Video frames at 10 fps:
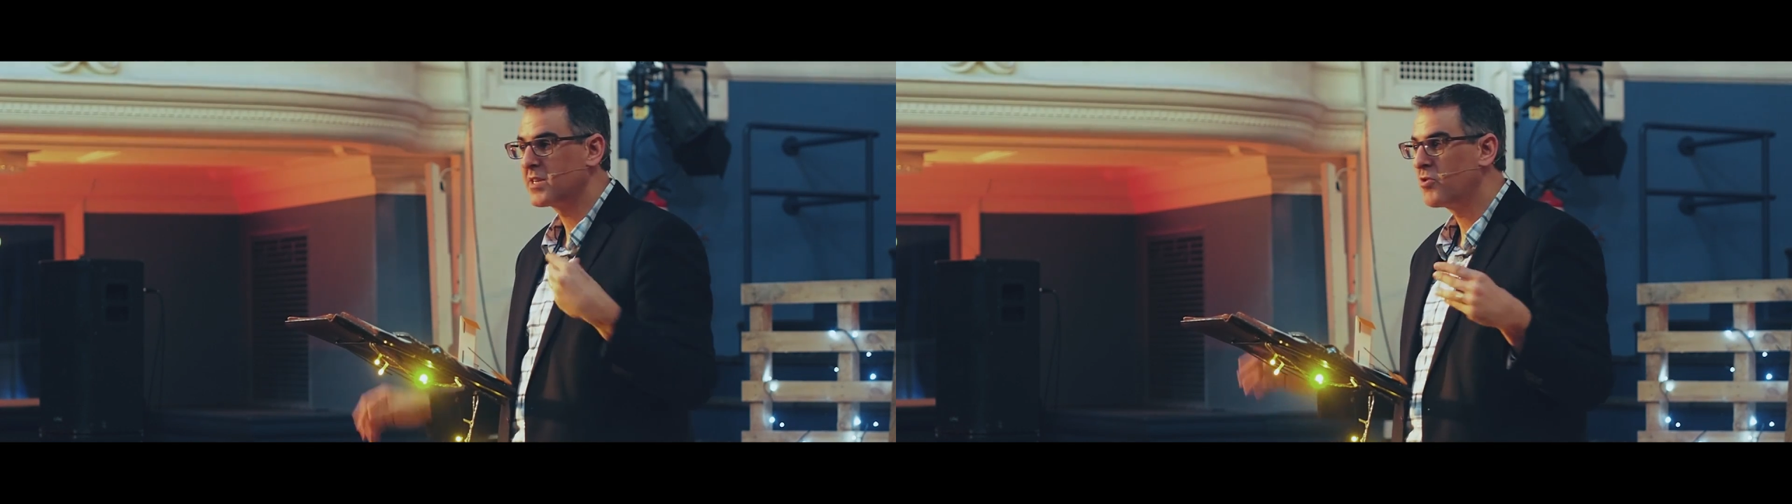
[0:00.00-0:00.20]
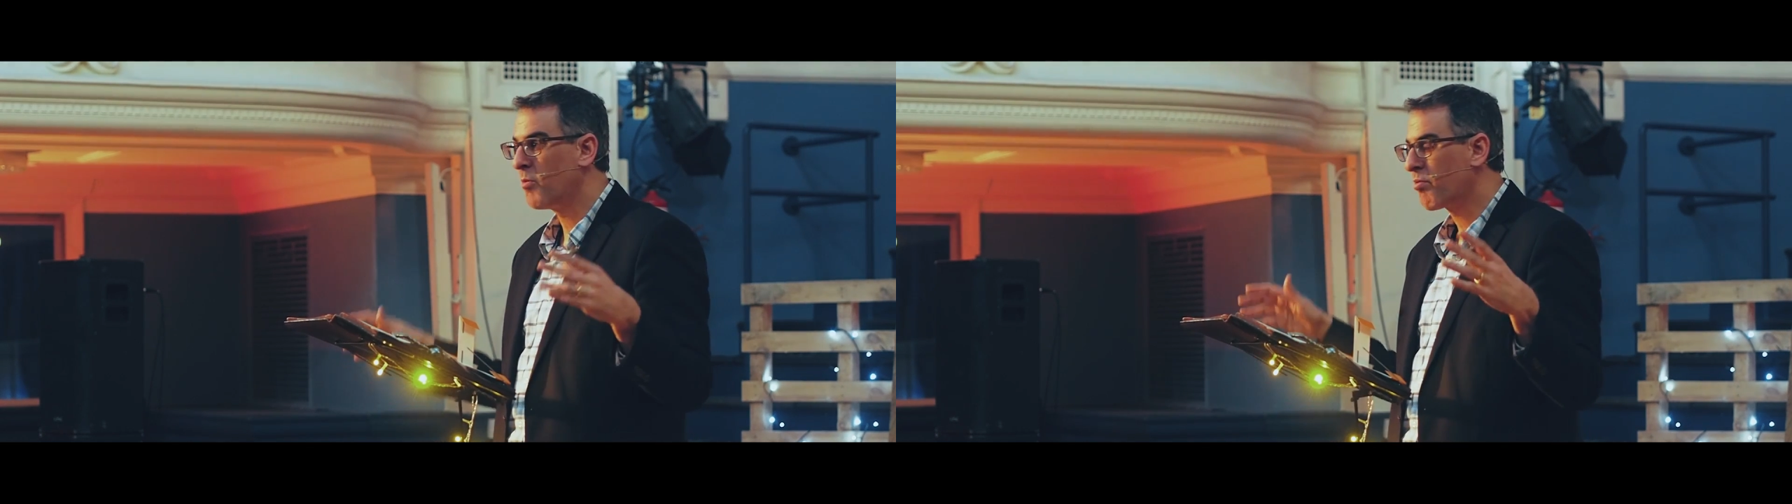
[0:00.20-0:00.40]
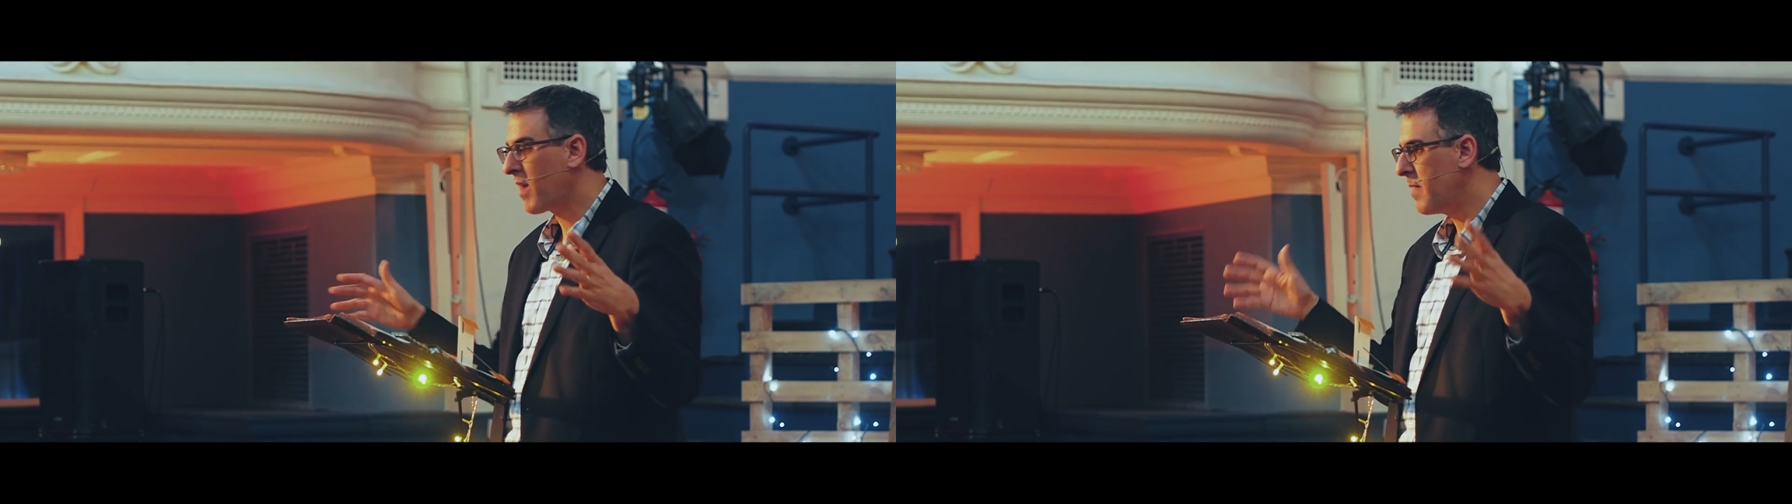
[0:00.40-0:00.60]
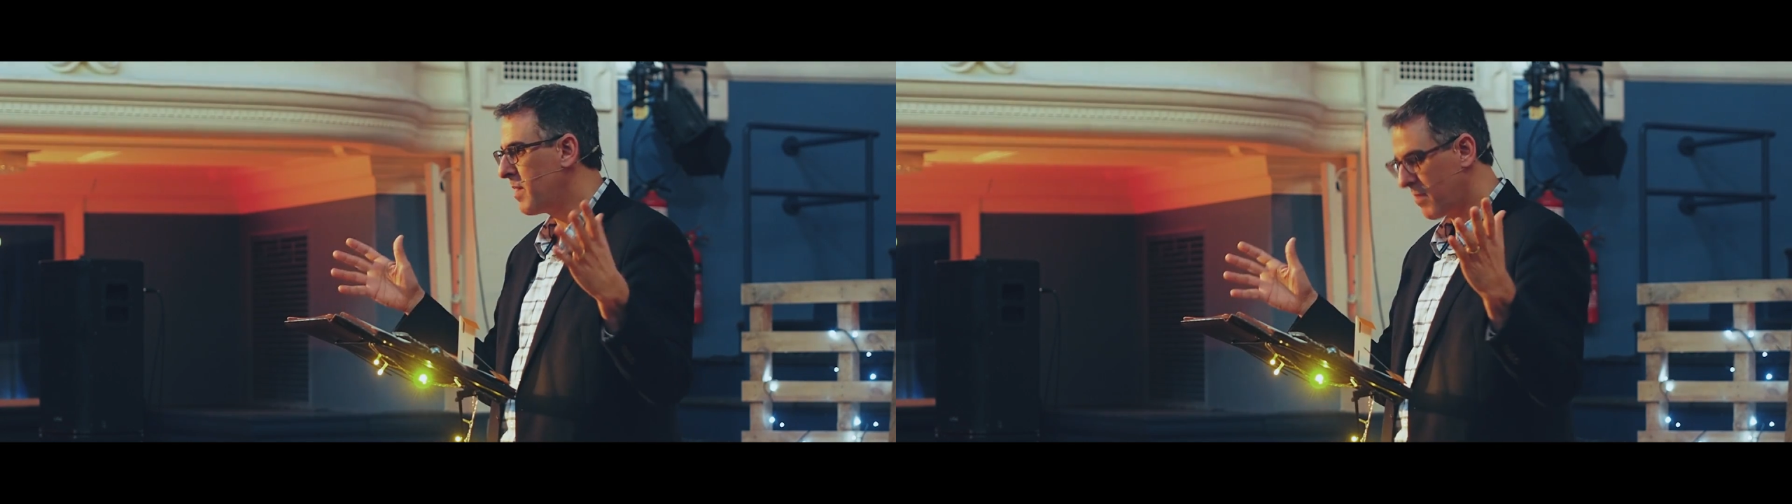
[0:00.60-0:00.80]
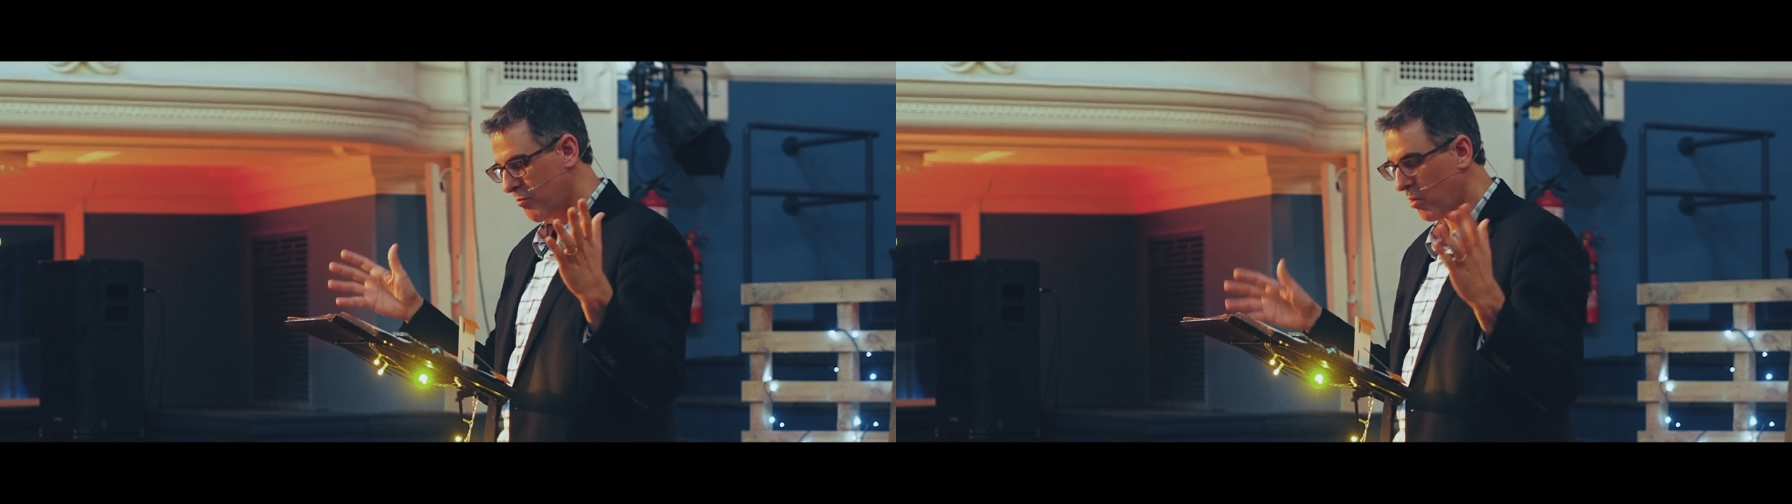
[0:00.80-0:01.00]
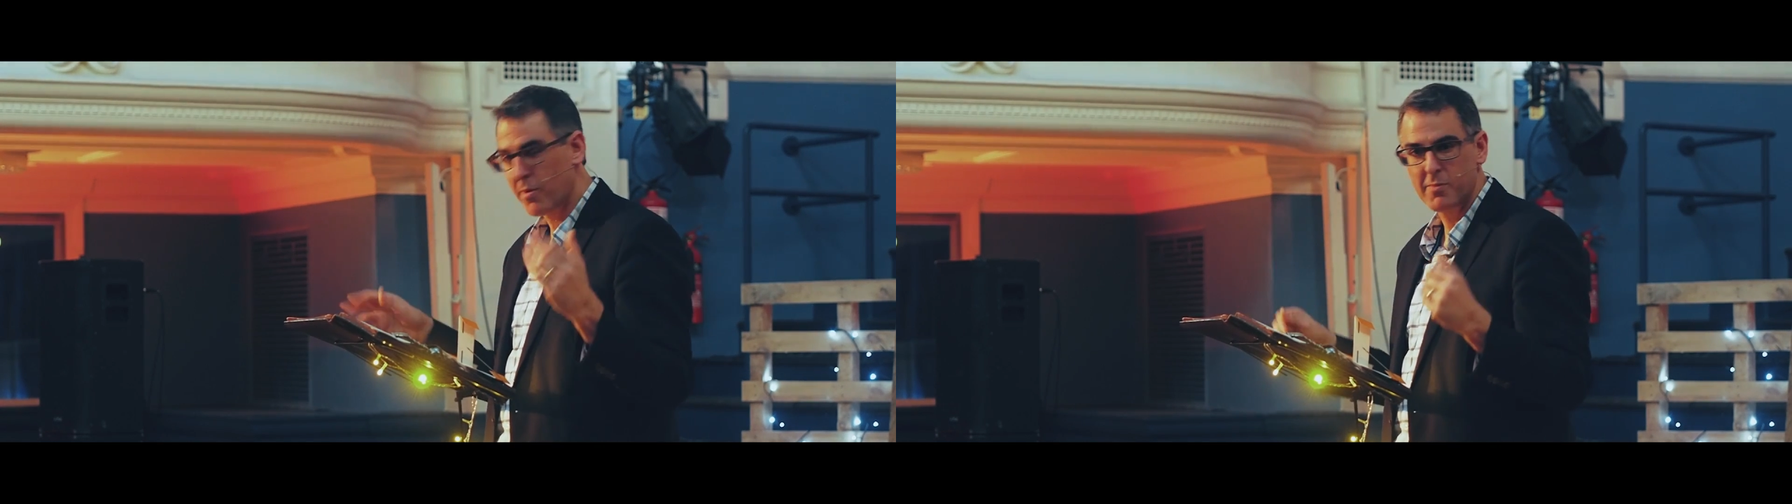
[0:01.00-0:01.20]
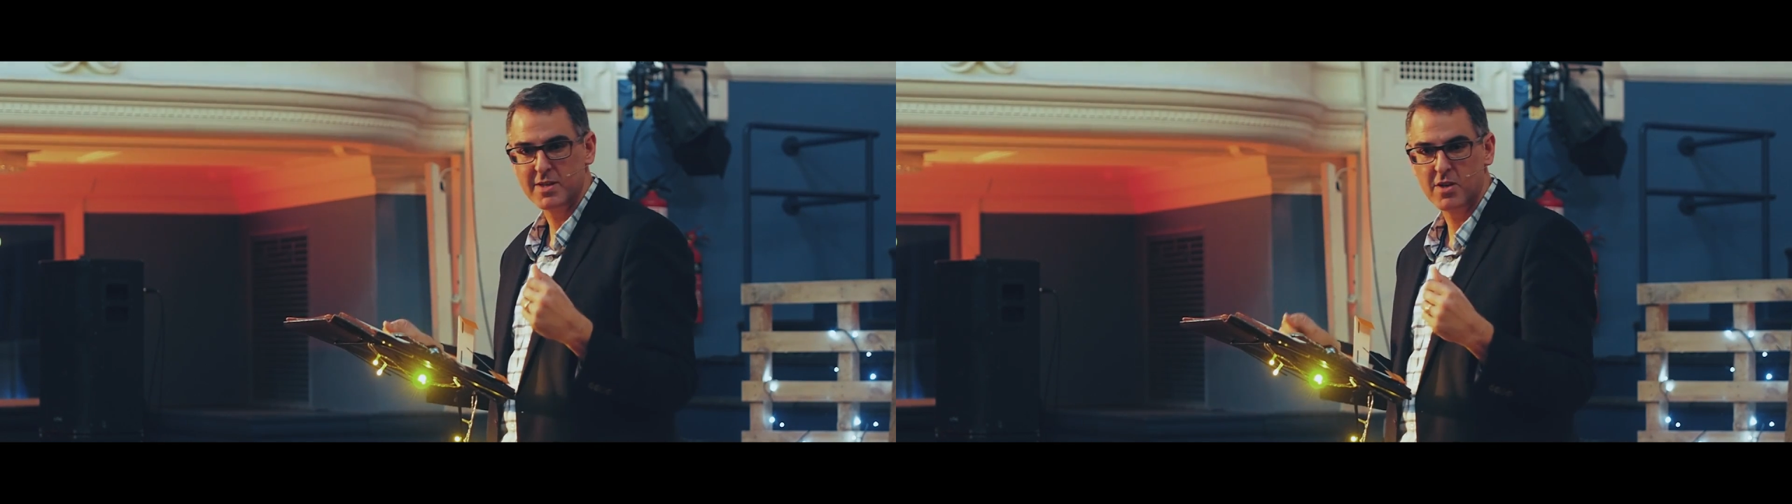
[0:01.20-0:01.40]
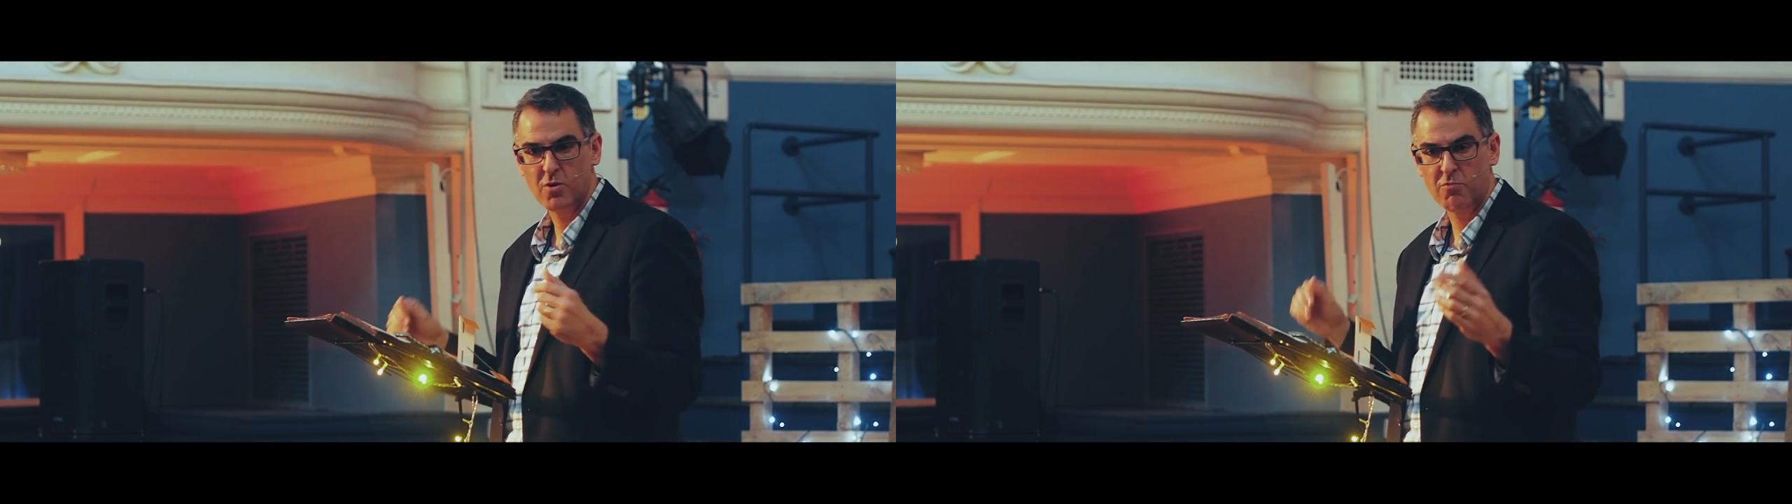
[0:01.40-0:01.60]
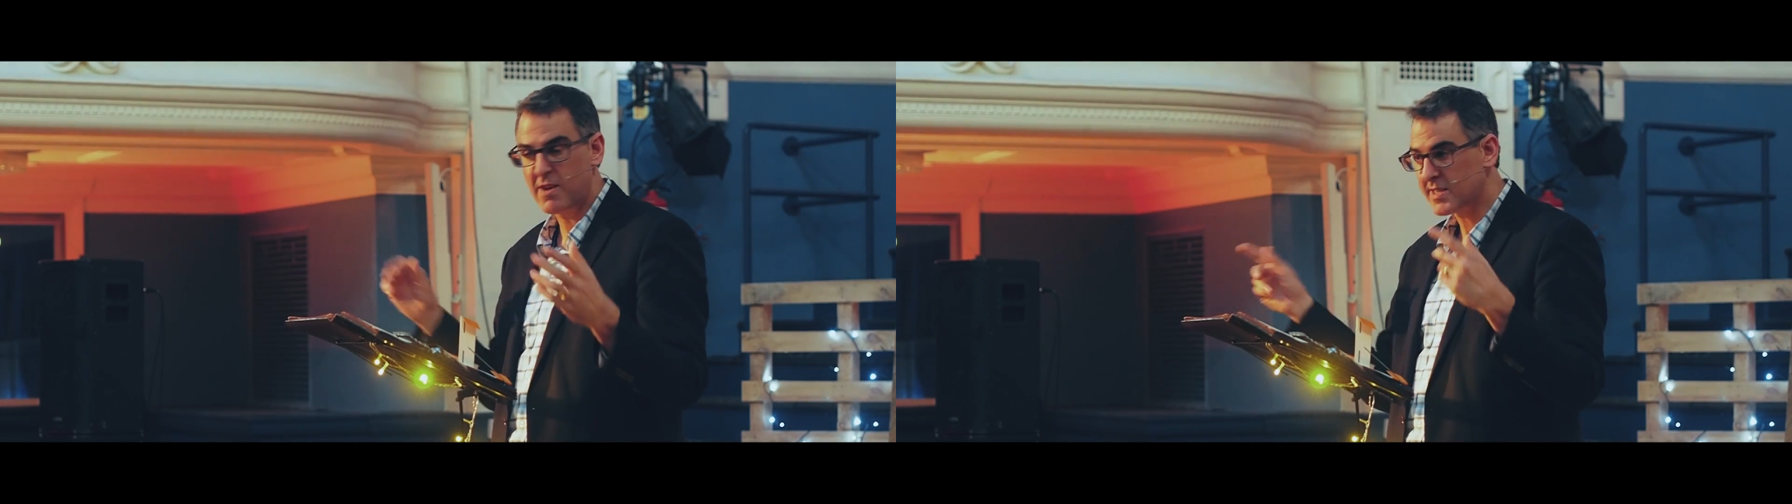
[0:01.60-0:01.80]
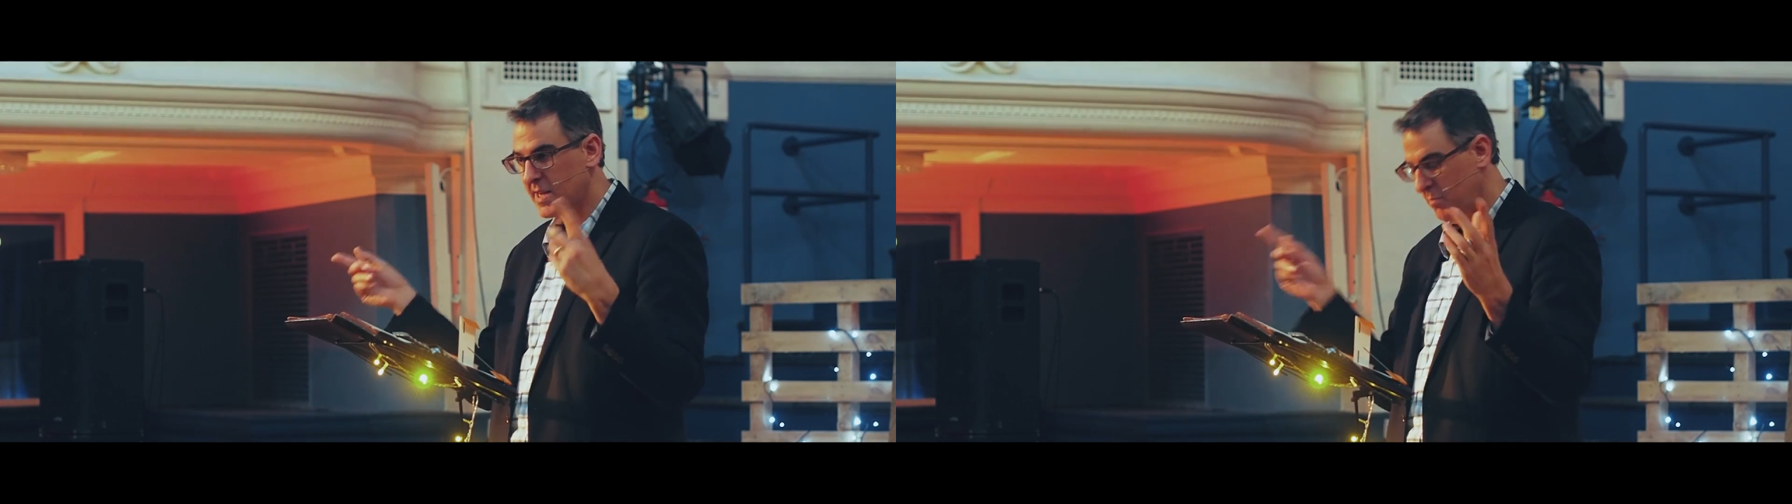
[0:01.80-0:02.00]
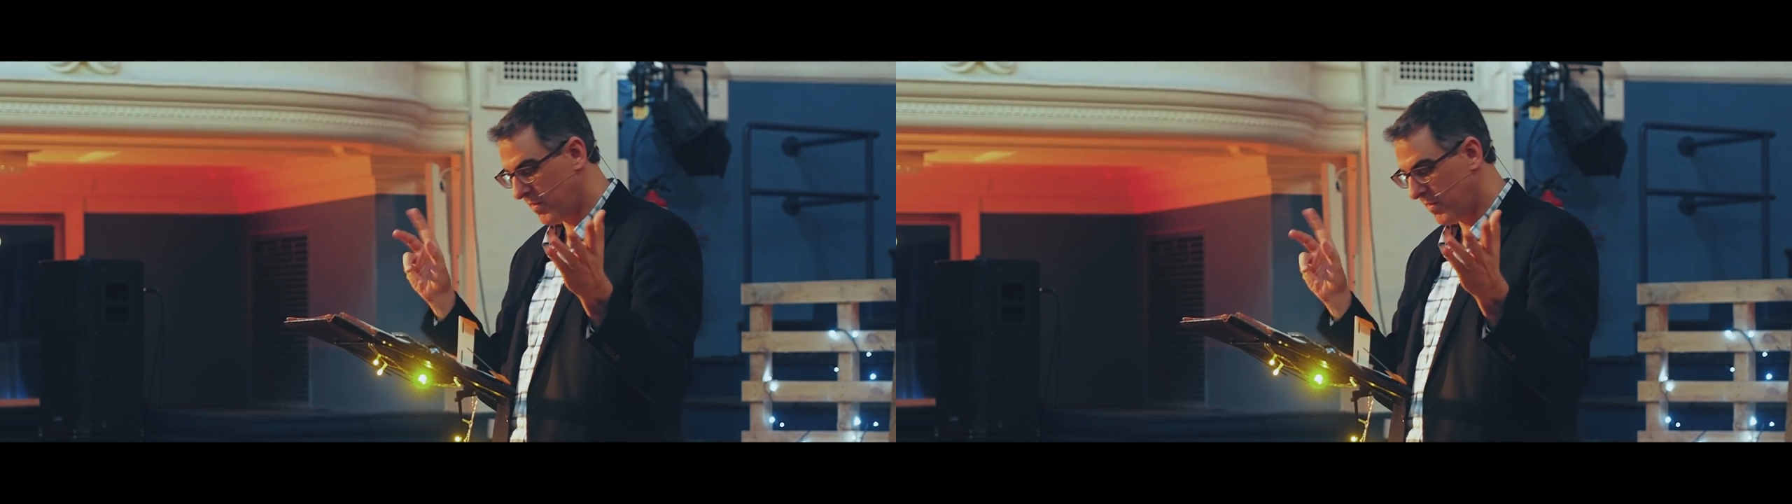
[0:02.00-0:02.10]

and your primary problem is that you're wrestling with,